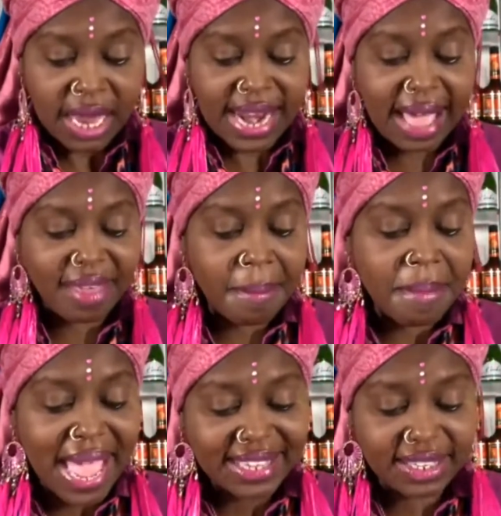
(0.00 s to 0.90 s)
Now, the
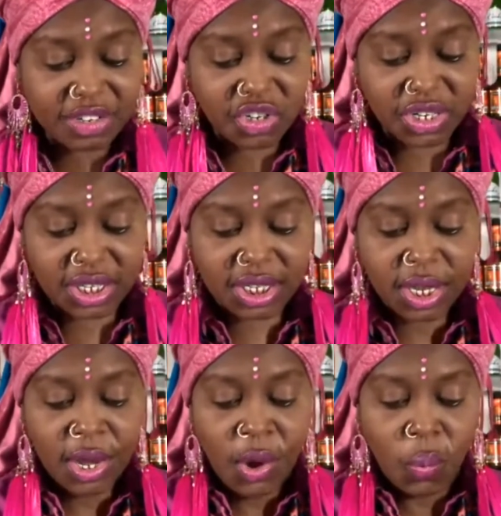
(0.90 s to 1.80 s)
messages
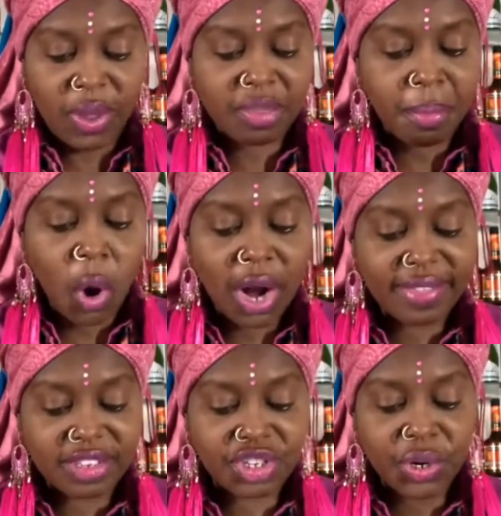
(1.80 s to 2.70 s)
with more
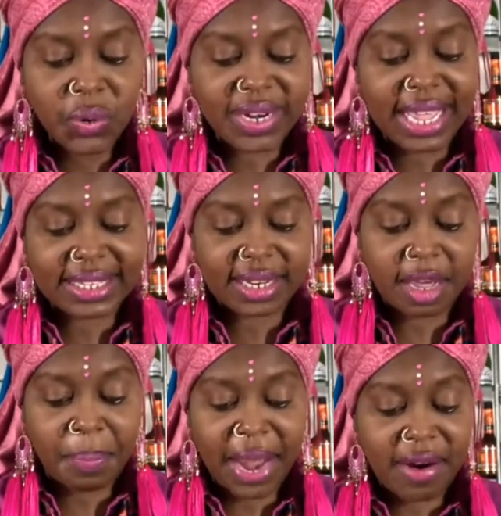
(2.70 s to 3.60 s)
than 24
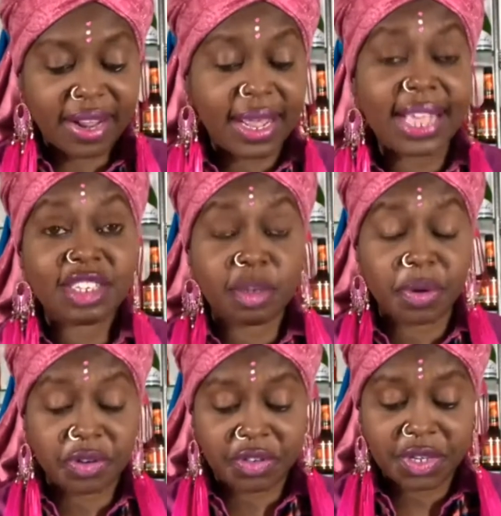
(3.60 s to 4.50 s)
apparent
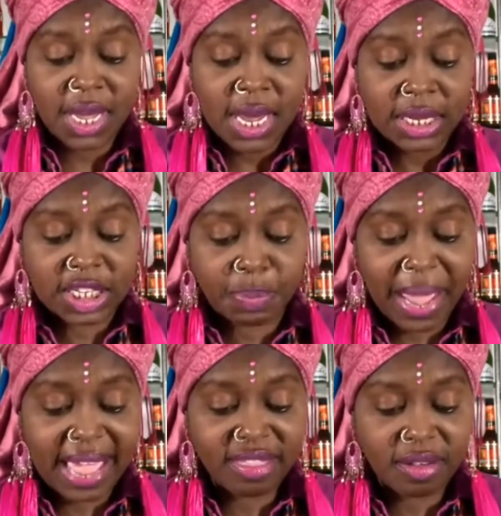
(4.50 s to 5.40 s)
customers
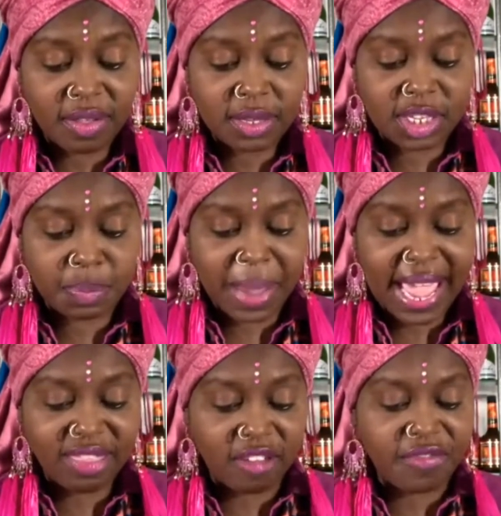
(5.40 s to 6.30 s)
span
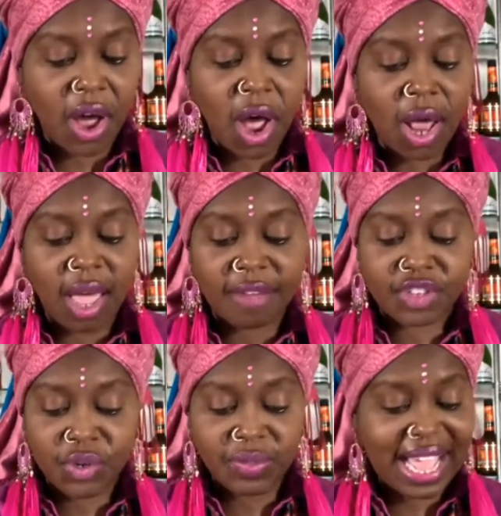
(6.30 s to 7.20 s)
the fall of
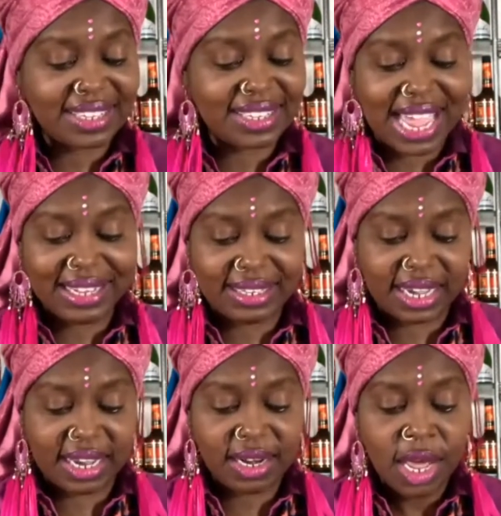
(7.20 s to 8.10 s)

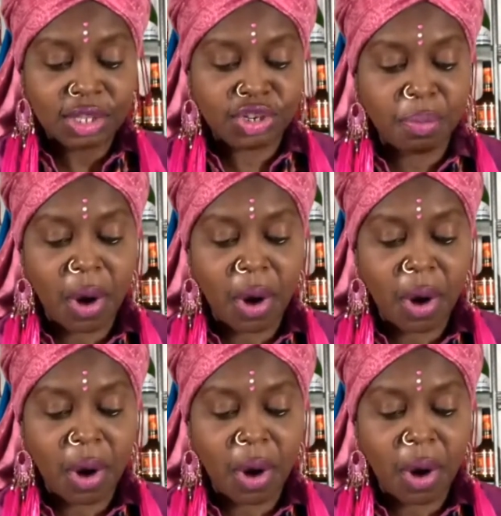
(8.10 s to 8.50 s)
2019 to